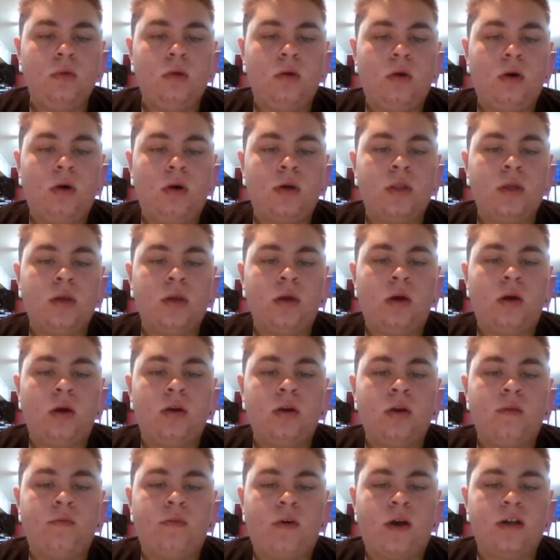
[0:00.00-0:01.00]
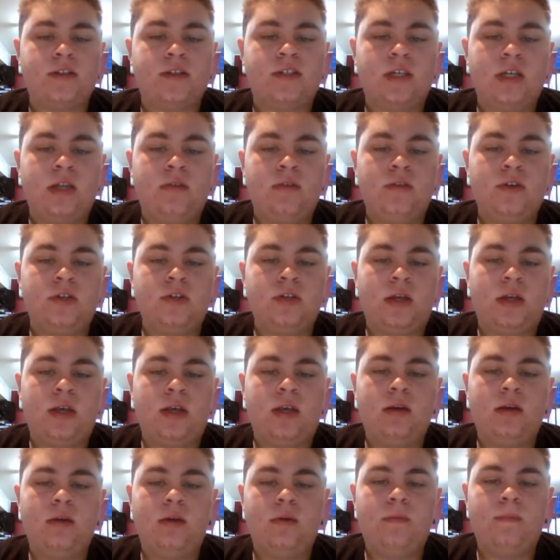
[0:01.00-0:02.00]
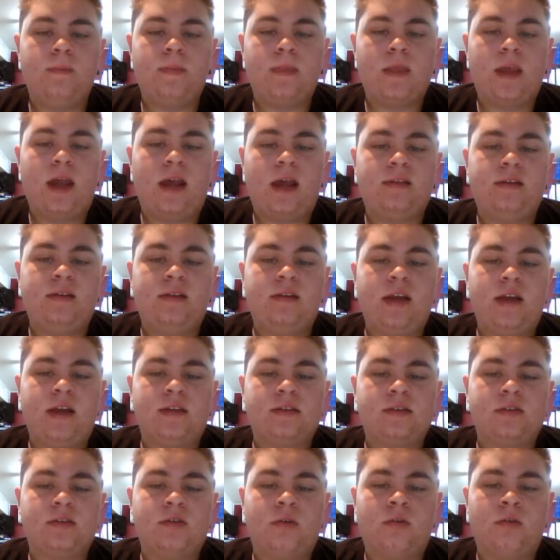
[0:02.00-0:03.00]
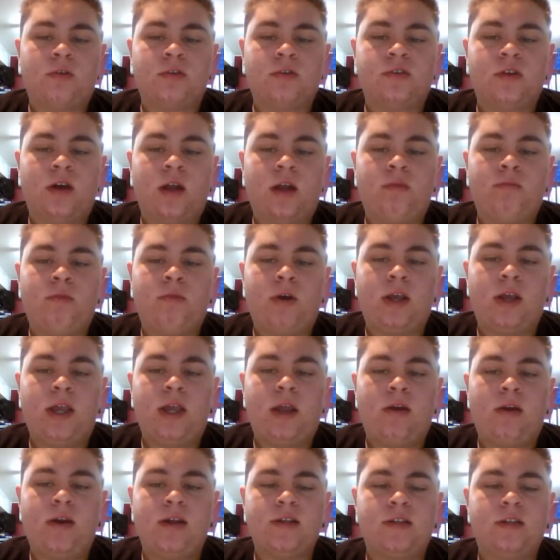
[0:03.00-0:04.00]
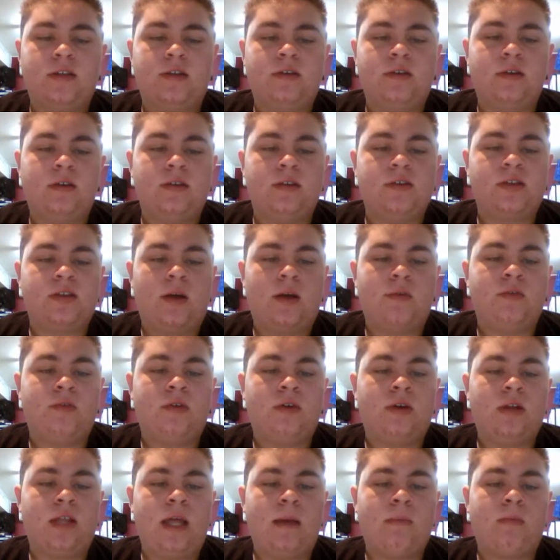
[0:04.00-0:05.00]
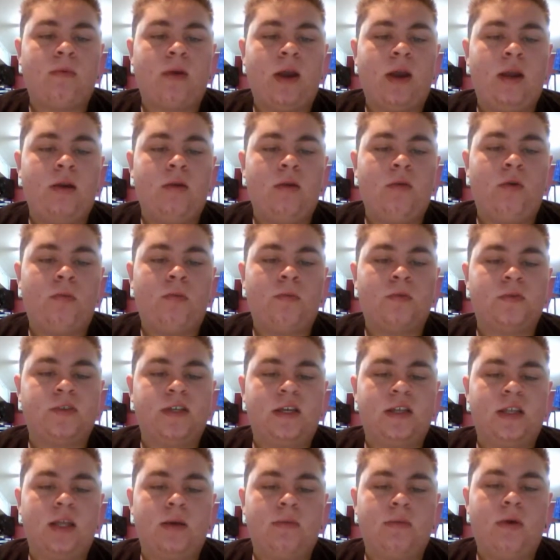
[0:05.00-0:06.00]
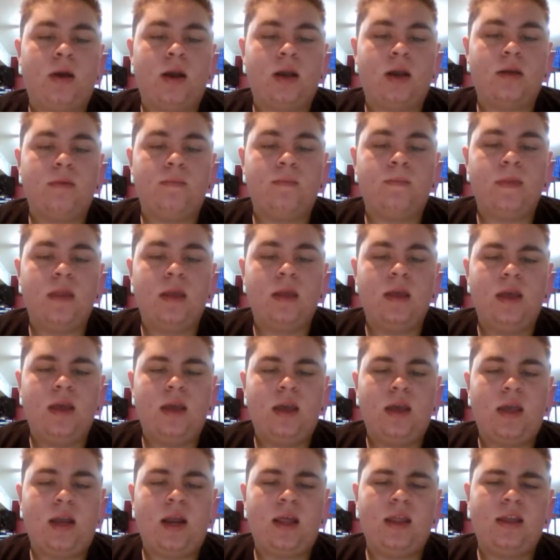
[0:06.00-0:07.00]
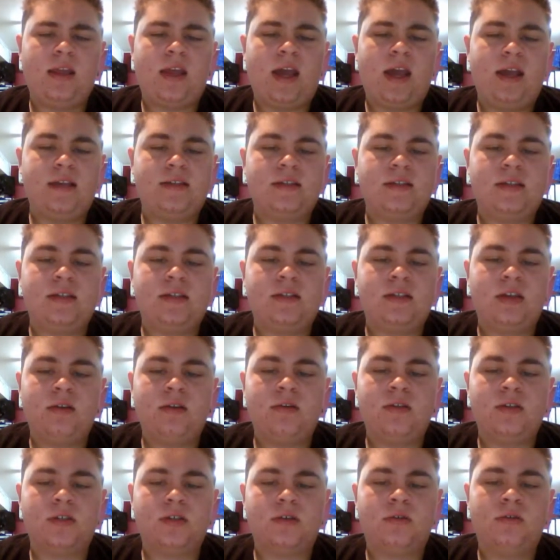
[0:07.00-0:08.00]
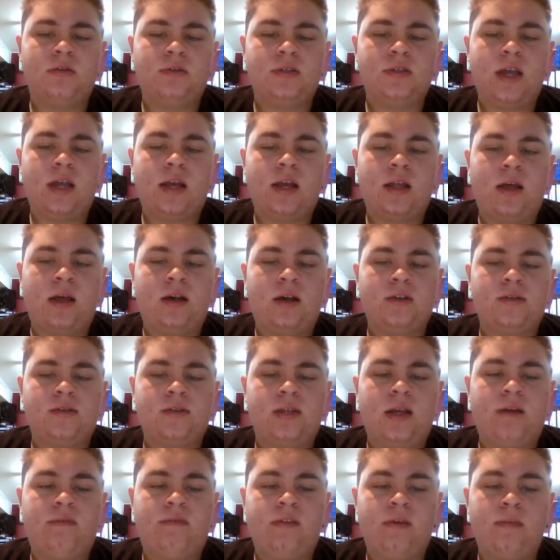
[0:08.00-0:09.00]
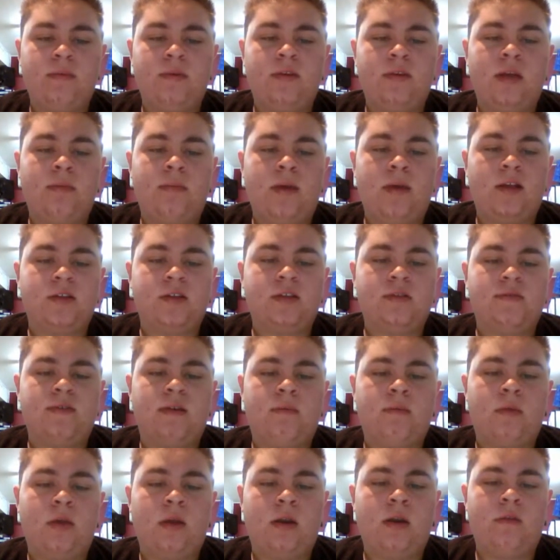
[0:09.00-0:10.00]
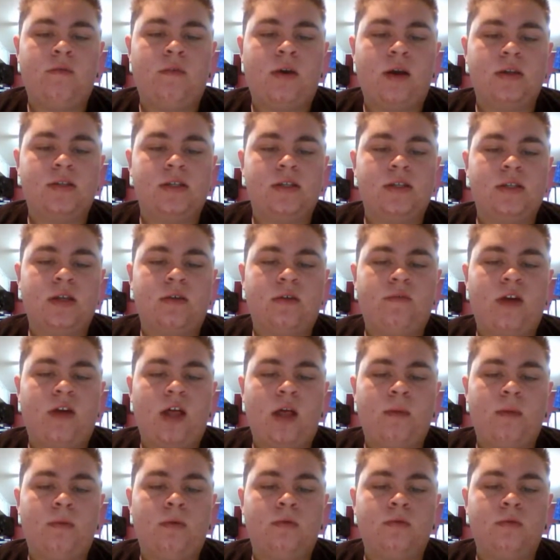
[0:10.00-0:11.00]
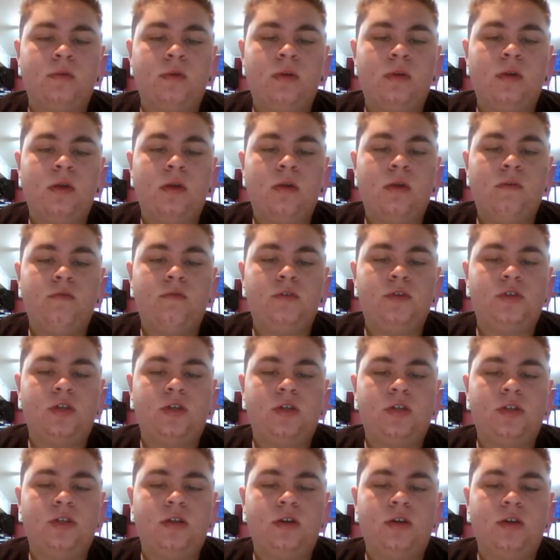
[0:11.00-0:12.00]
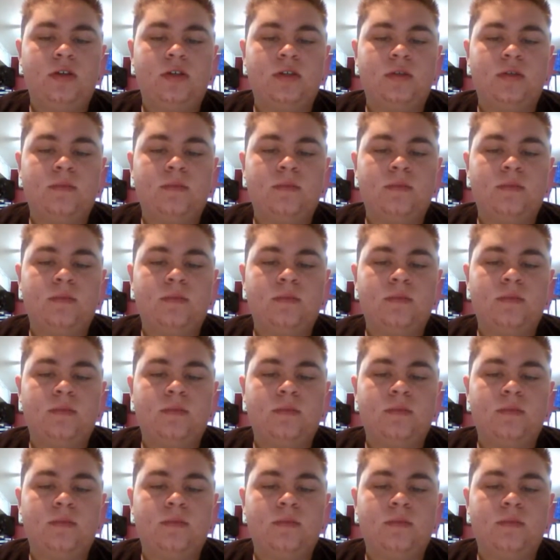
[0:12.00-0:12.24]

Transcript: on their own device individually, at their desks or assigned working areas until it's time to collaborate or present their work. In other cases, certain schools and classrooms have limited amounts of M-learning devices available for students to use.